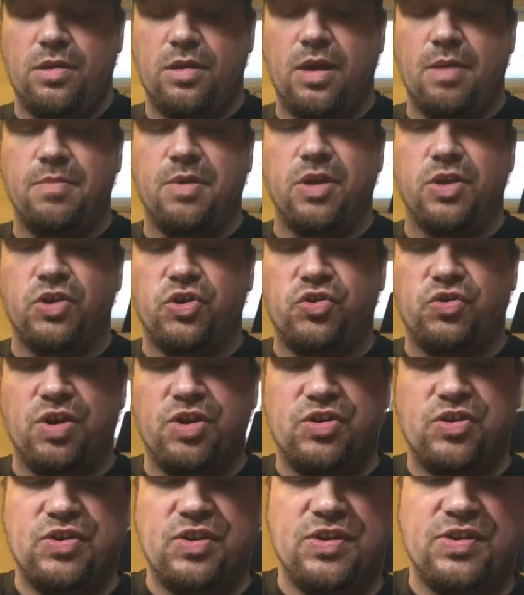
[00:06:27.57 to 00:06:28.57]
I'm going to
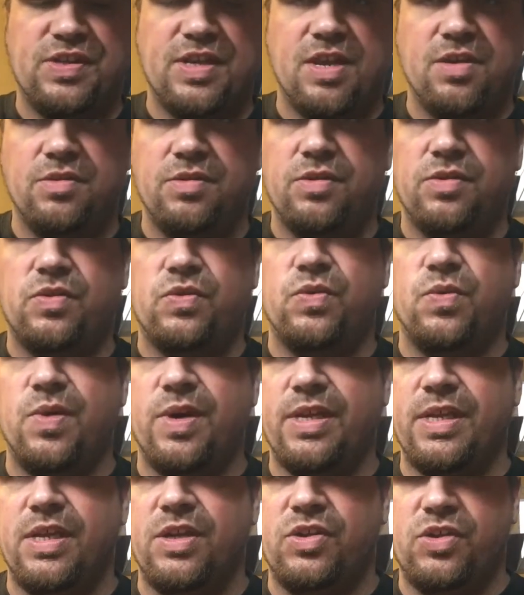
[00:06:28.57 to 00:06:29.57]
stretch this out
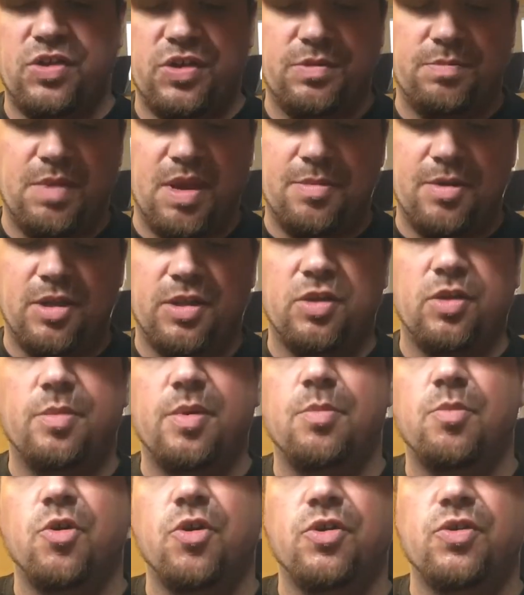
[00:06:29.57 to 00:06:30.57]
20 inches, maybe a little
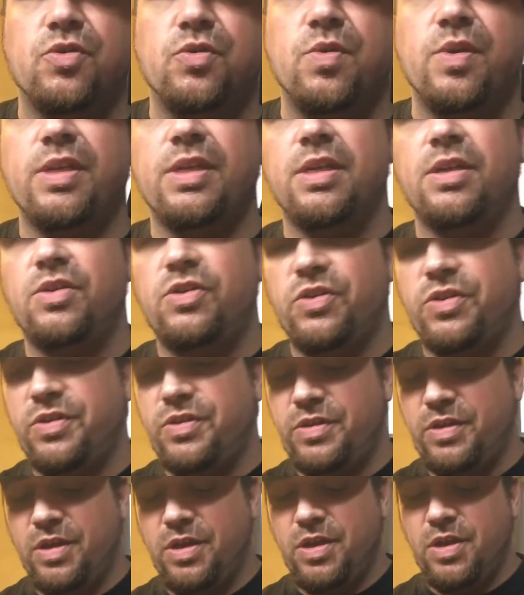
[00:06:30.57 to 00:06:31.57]
bit more than 20
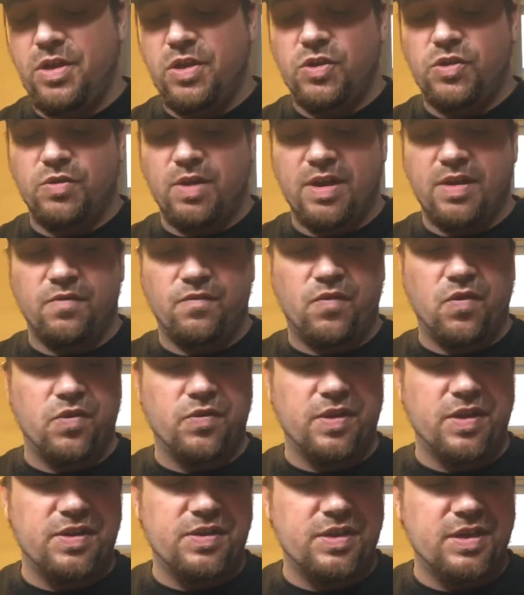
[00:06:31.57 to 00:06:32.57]
inches, so I can
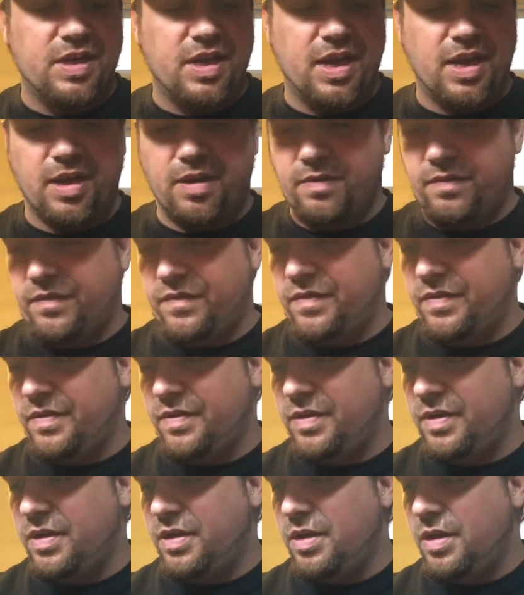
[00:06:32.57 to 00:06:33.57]
fold this in half
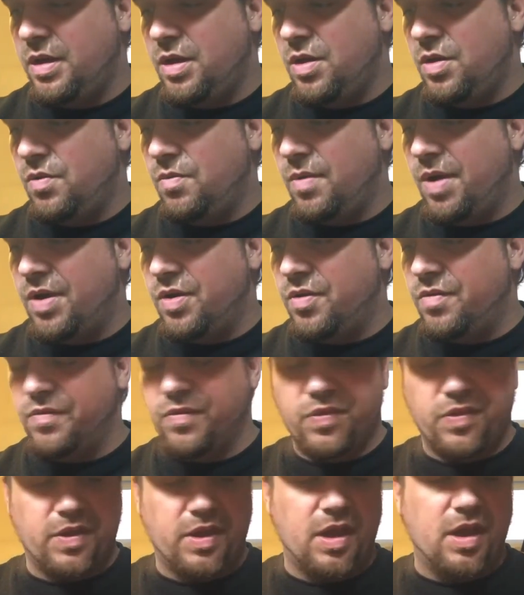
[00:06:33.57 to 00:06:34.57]
right
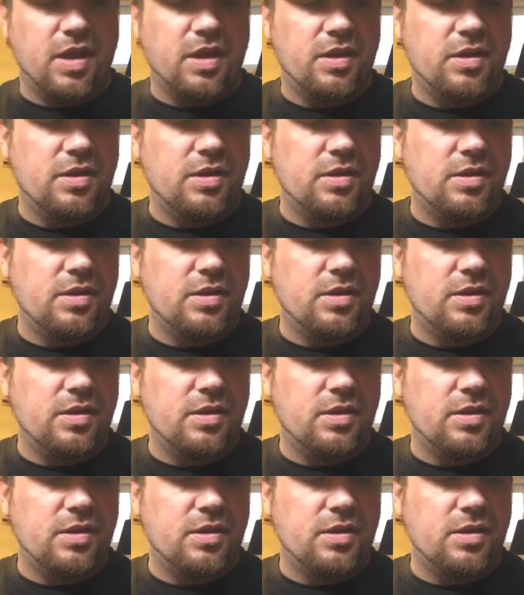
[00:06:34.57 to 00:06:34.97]
over the